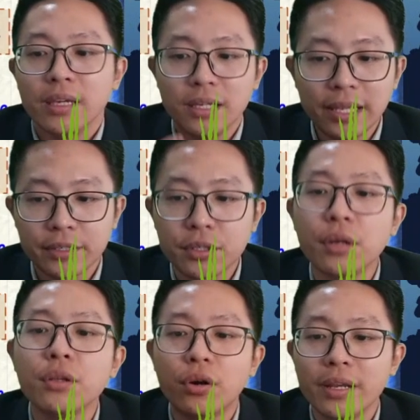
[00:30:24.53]

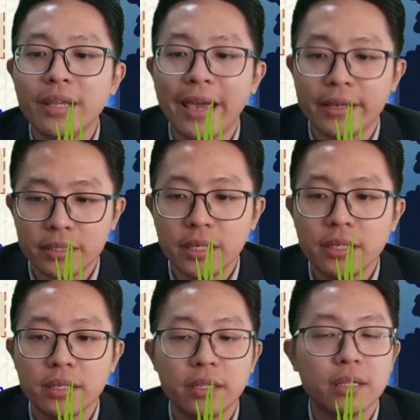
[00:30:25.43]
Electron already
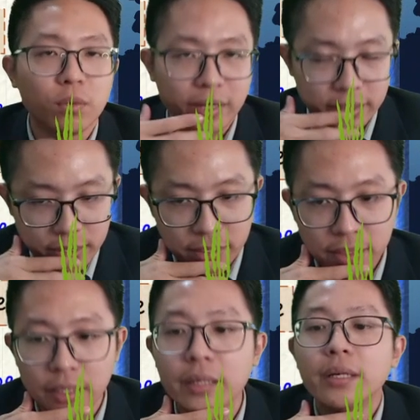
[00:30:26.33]
exists in the
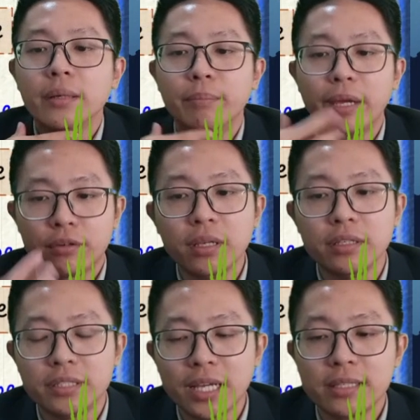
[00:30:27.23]
wire. Battery
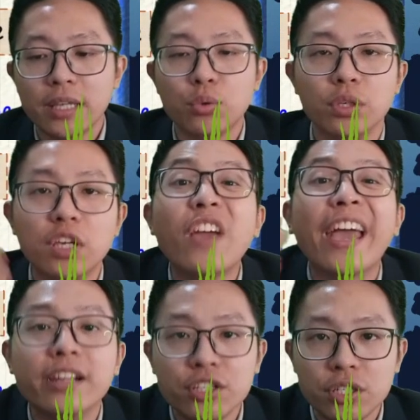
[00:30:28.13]
is just there to give
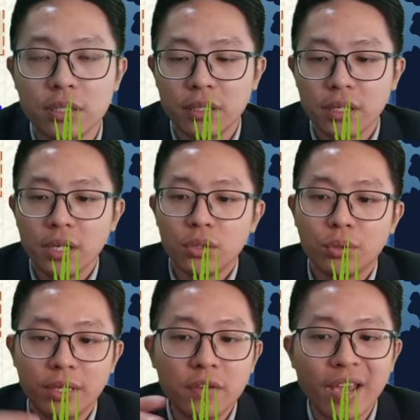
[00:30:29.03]
energy. To
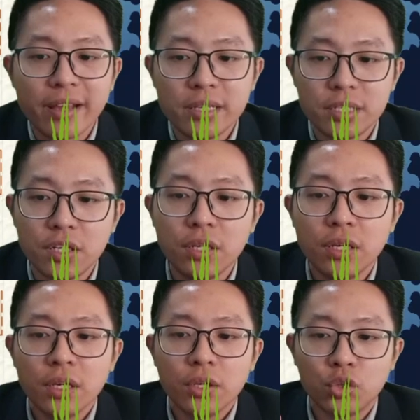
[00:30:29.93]
give
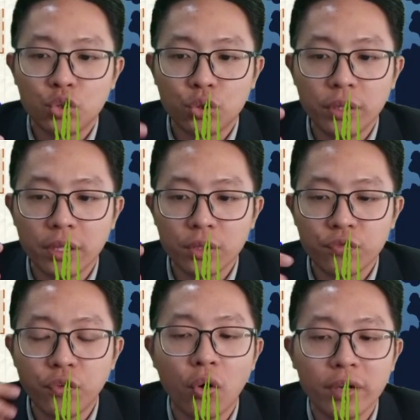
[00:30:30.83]
energy
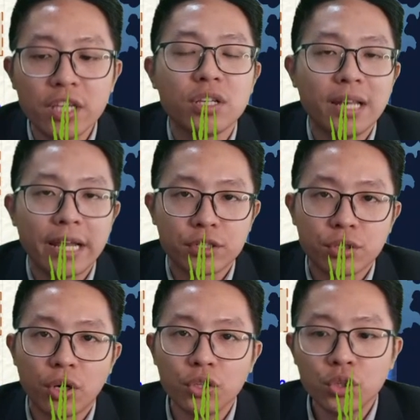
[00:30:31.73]
for each
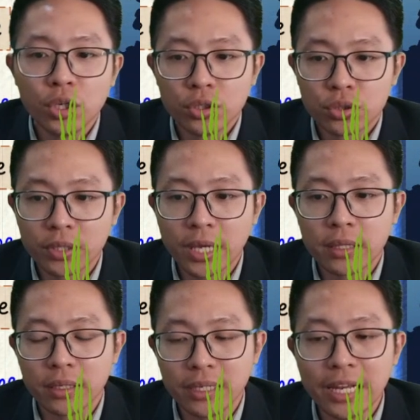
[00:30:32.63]
electron so that
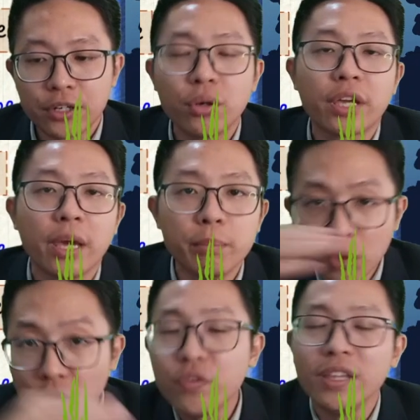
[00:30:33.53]
the electron can
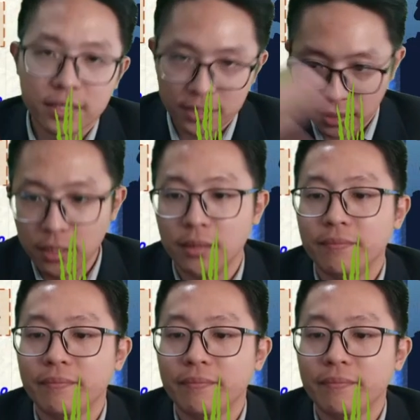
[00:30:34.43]
move in the circuit.